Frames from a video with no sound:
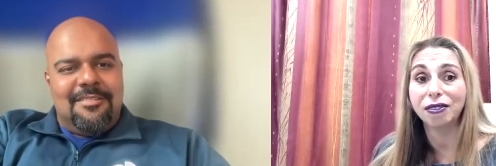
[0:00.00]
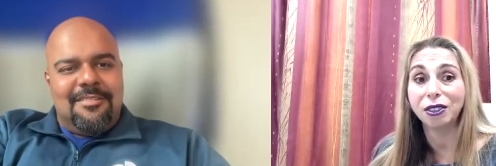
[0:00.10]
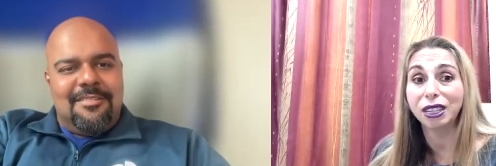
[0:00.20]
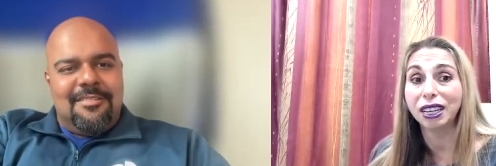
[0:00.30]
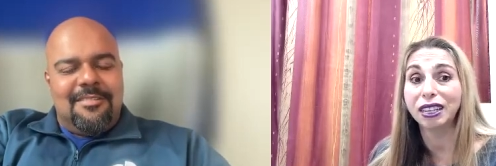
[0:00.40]

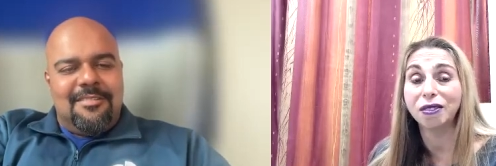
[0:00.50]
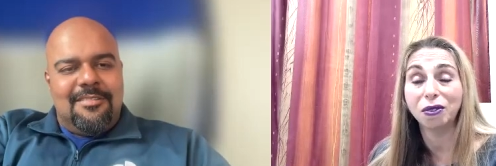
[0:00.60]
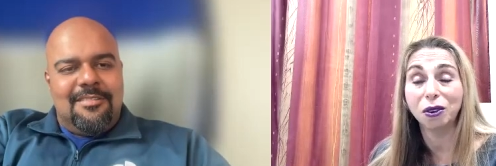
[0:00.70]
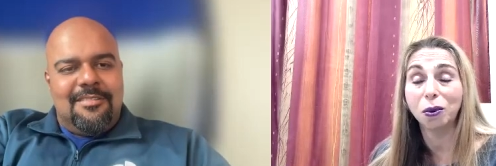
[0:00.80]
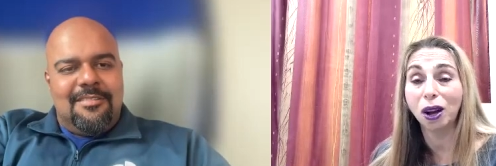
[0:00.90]
Speaker 1: after taking it
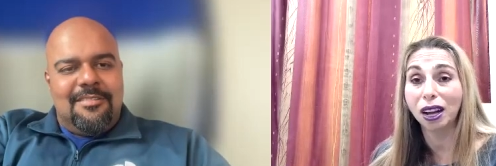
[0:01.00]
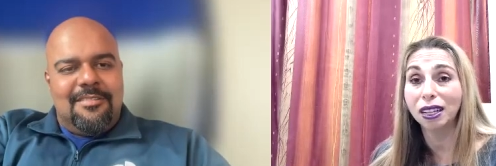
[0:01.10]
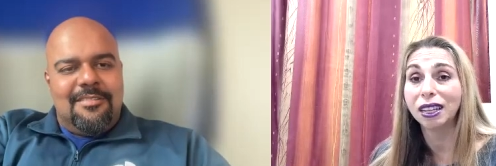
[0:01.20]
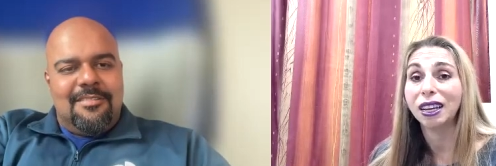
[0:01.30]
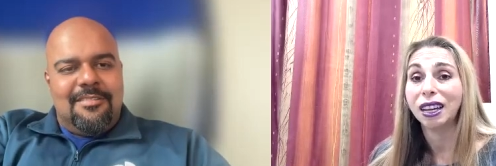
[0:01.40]
for a
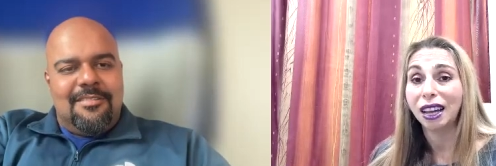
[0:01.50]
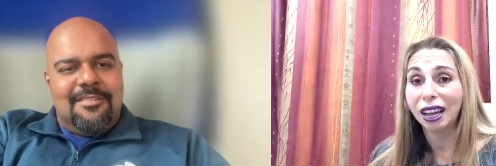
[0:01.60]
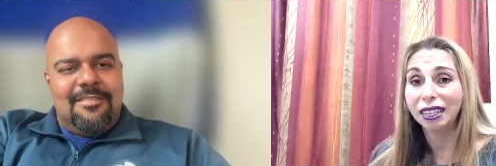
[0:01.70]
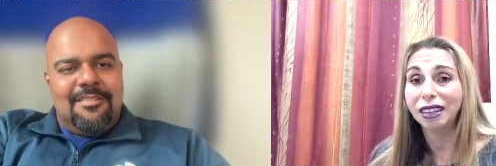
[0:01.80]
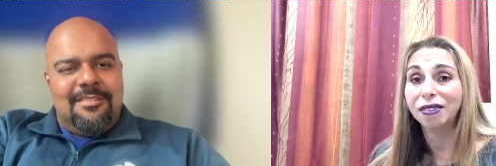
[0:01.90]
while.
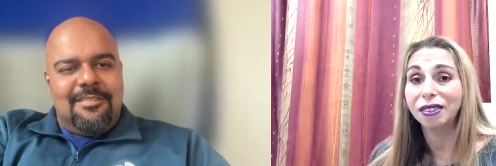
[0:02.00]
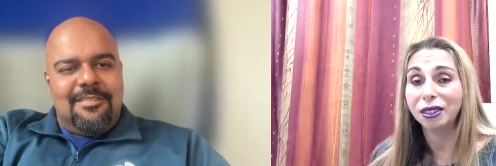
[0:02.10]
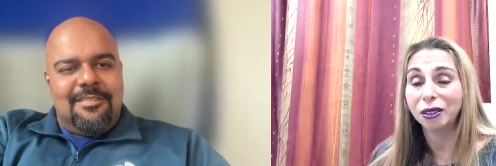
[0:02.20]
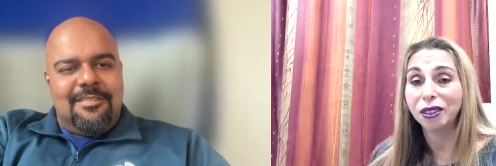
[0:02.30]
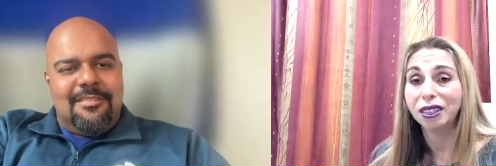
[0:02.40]
I
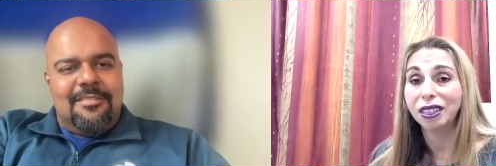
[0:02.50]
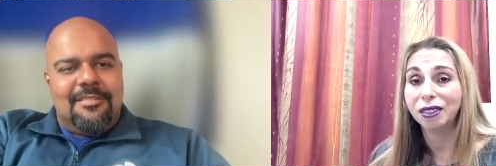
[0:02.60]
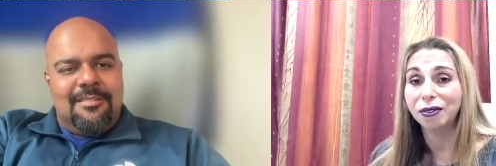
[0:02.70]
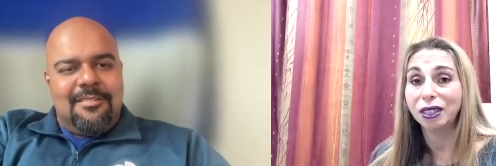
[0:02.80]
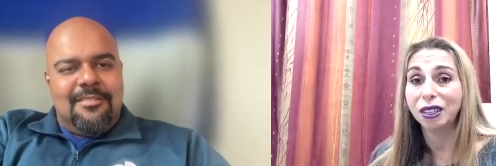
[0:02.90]
definitely noticed the
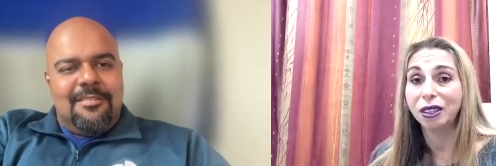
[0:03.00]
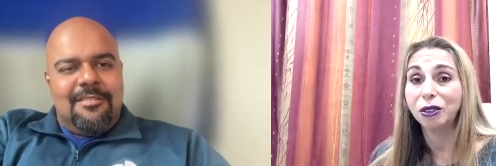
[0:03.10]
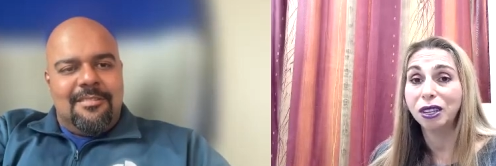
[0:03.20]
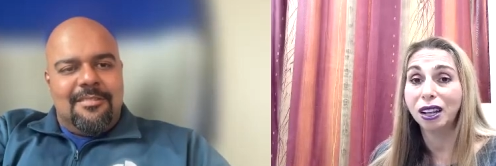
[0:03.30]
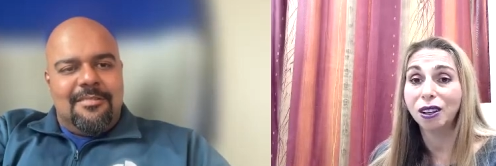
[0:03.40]
difference. Can
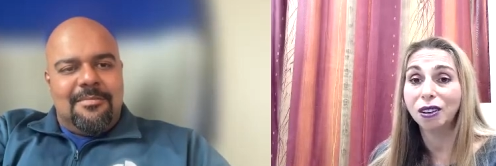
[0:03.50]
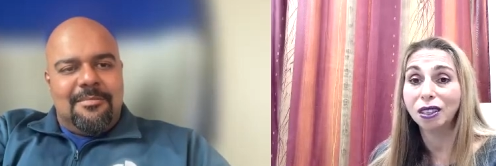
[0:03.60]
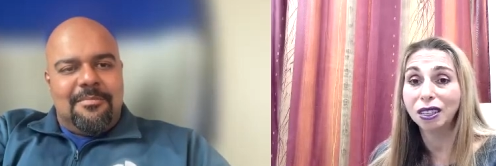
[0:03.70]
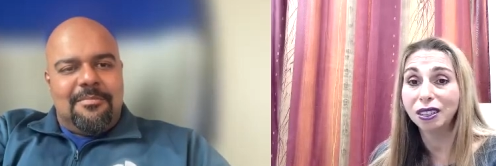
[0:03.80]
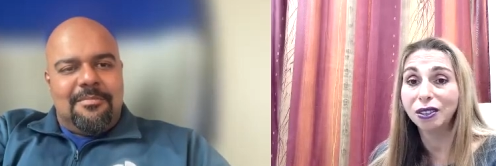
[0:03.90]
you tell our
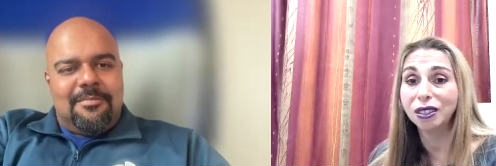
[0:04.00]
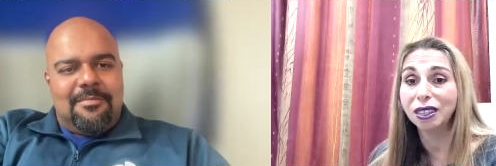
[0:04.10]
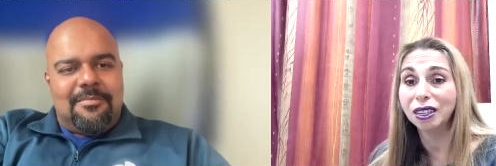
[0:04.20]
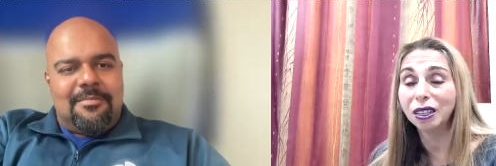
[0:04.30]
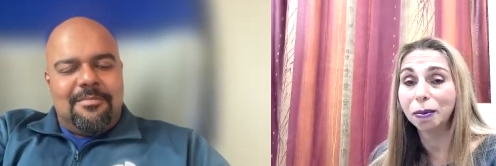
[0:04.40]
listeners a
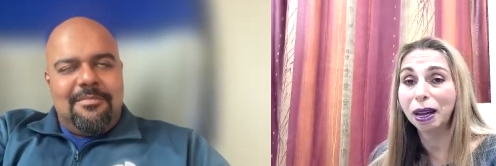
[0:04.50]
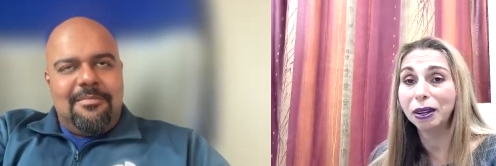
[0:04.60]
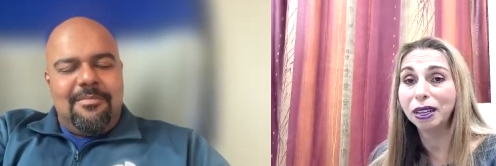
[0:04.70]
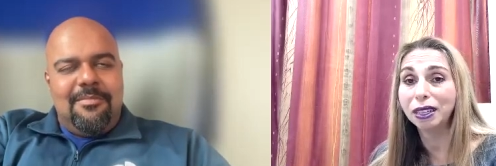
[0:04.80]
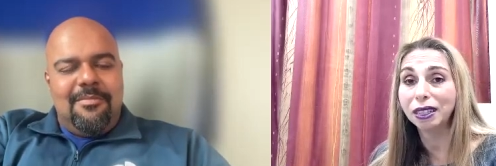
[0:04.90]
little
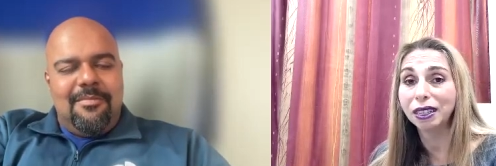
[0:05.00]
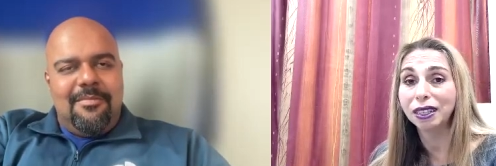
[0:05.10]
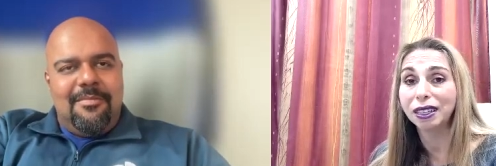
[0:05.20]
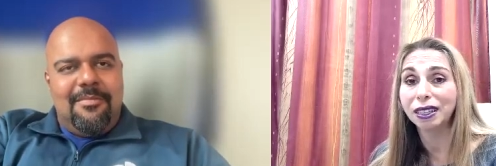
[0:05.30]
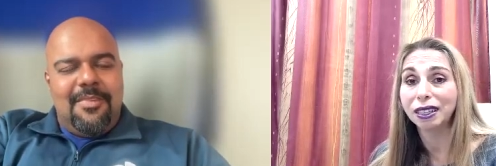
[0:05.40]
about it?
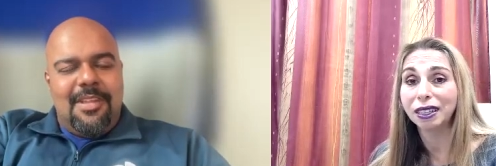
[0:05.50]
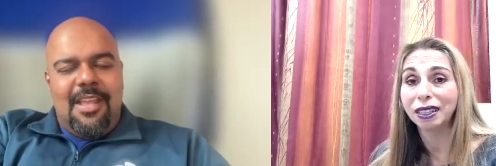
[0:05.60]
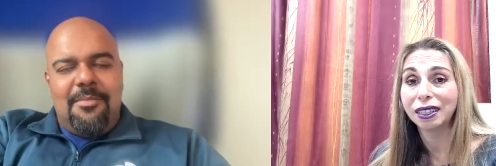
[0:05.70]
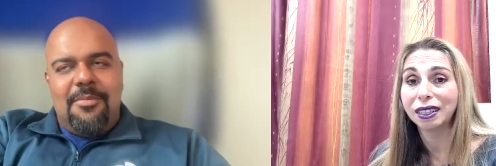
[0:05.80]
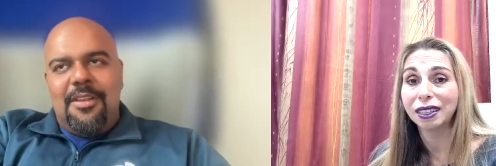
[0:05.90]

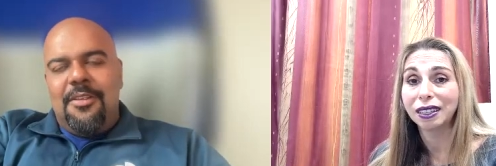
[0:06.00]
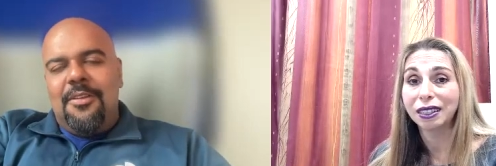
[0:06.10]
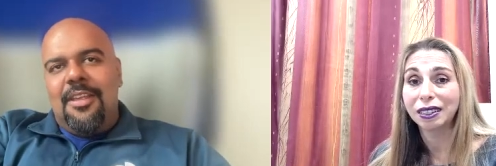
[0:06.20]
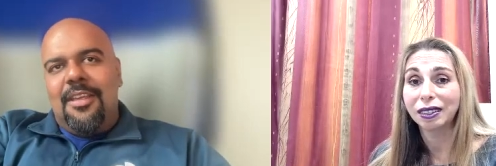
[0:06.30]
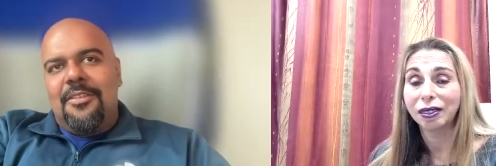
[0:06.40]

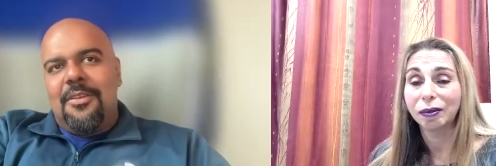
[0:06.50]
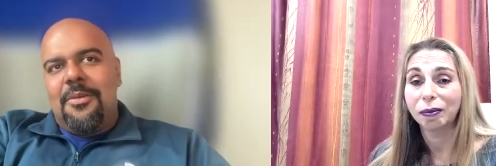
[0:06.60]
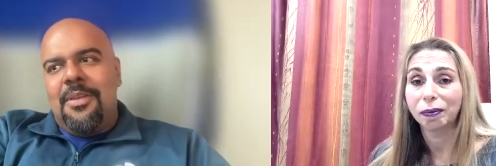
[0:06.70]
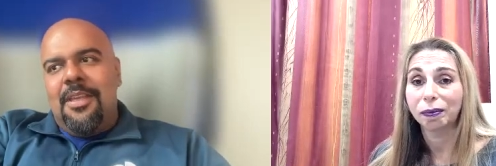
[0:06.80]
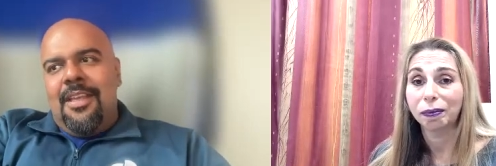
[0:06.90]
Speaker 2: Absolutely.
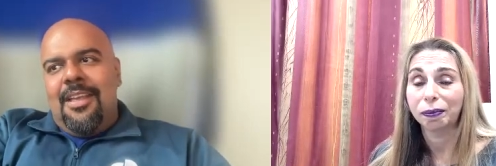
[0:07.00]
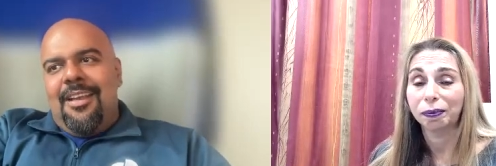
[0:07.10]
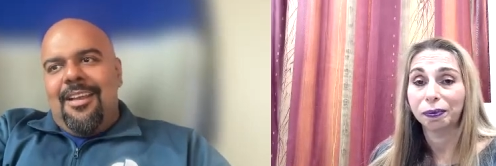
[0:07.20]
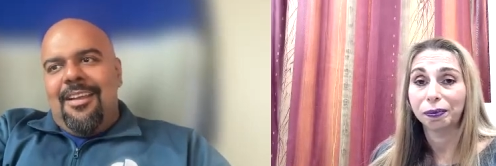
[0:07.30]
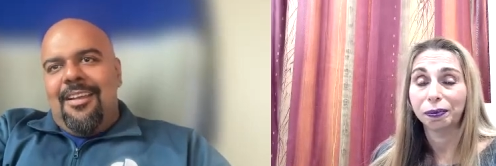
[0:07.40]
So
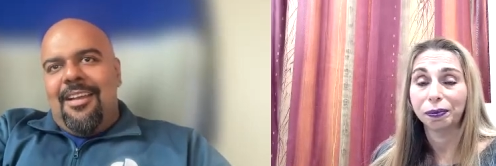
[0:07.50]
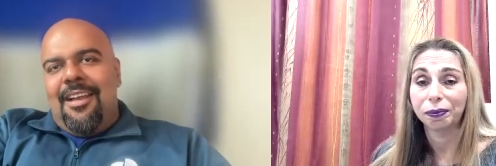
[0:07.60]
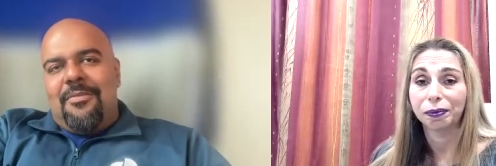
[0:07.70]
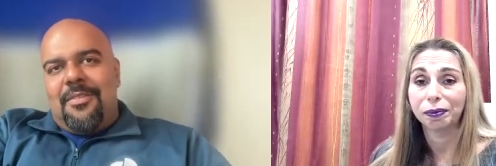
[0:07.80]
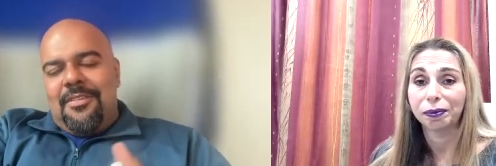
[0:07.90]
uh,
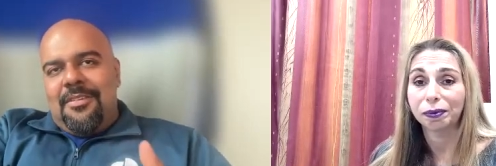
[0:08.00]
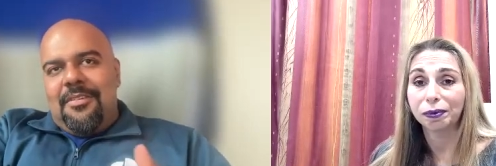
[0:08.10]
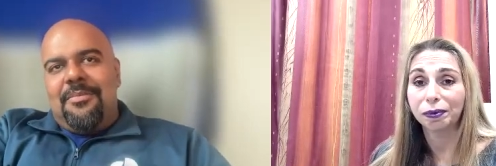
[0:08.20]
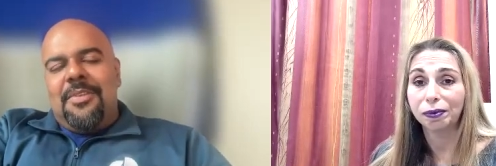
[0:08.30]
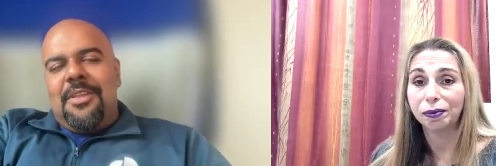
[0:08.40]
after
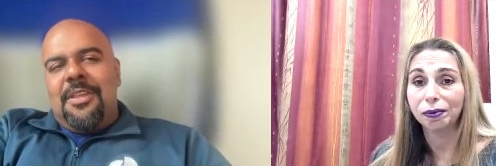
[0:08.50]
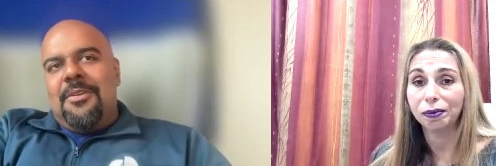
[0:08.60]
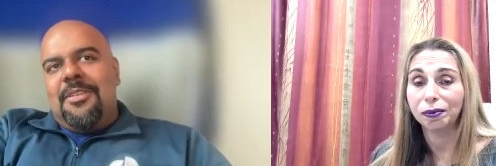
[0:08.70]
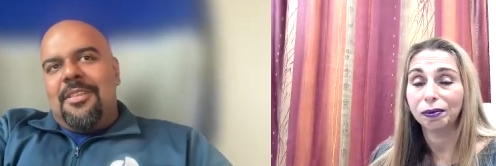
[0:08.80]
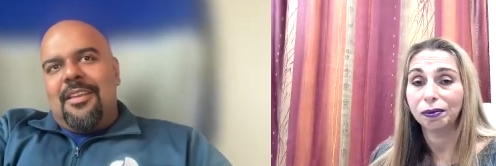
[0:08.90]
you
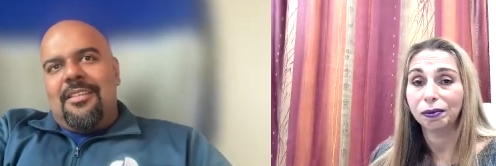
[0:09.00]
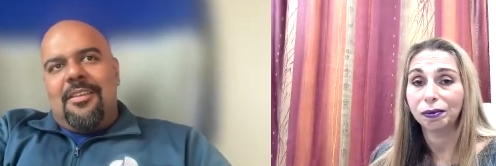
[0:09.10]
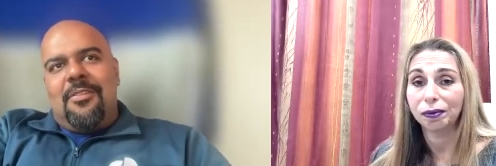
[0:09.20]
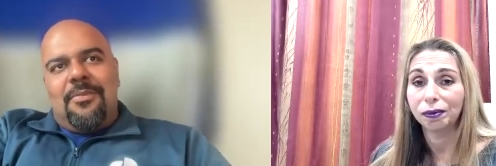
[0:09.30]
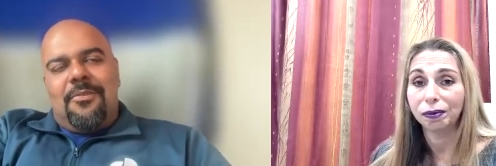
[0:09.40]
know the
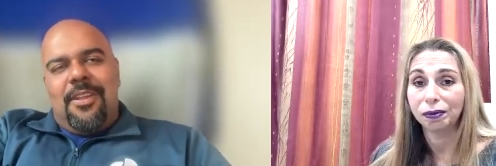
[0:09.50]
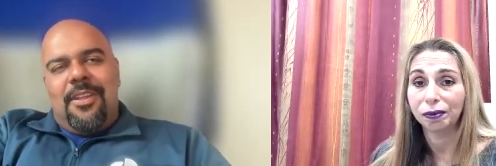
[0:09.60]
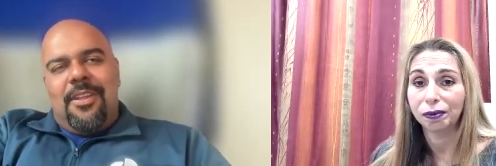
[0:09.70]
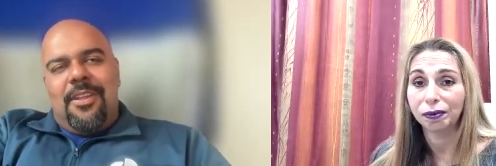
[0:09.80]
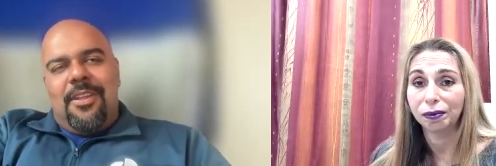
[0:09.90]
success of
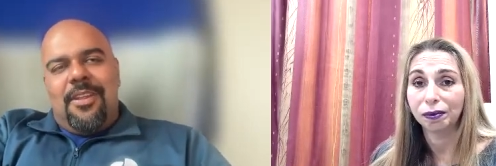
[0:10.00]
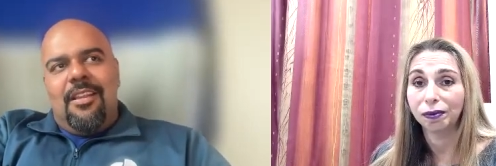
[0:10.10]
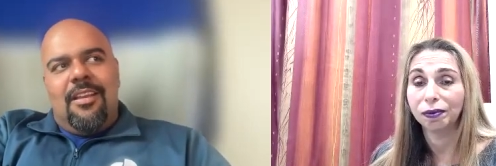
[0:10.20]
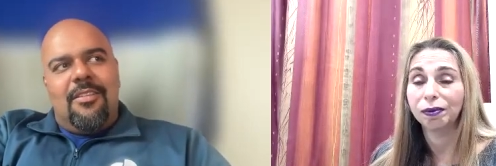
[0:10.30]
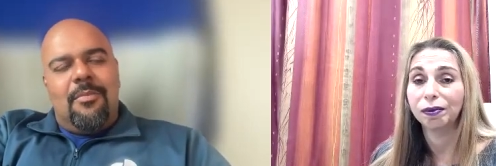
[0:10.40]
ResB lung